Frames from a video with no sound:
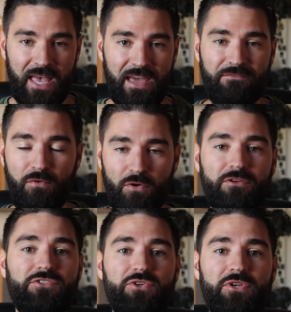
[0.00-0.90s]
and for
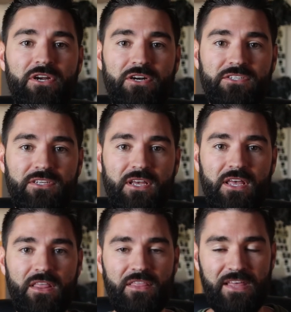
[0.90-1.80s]
those two years,
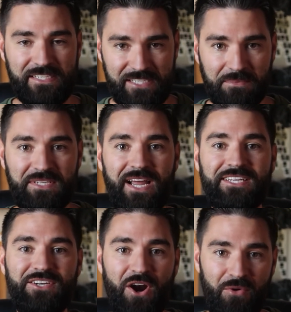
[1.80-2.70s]
they
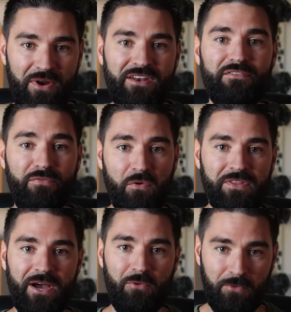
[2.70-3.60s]
subsidized our rent for
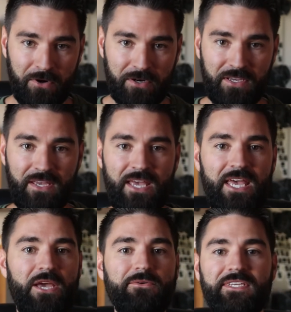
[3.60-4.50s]
that work.
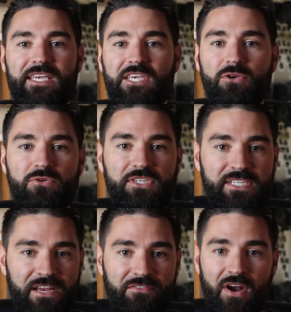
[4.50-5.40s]
It was a huge
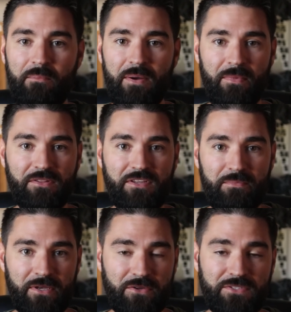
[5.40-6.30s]
saver on my monthly
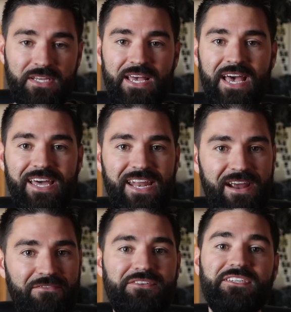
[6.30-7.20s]
bills, and
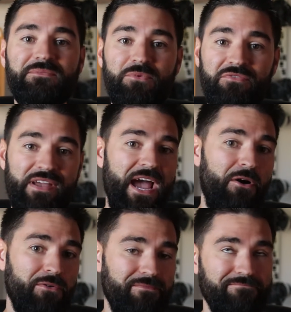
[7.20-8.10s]
ever since moving
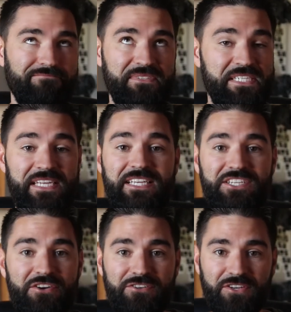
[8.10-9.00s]
out
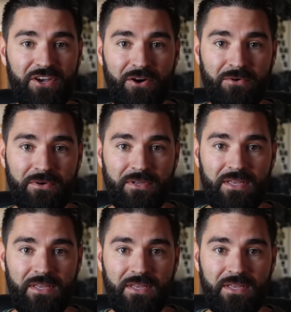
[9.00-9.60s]
six years ago,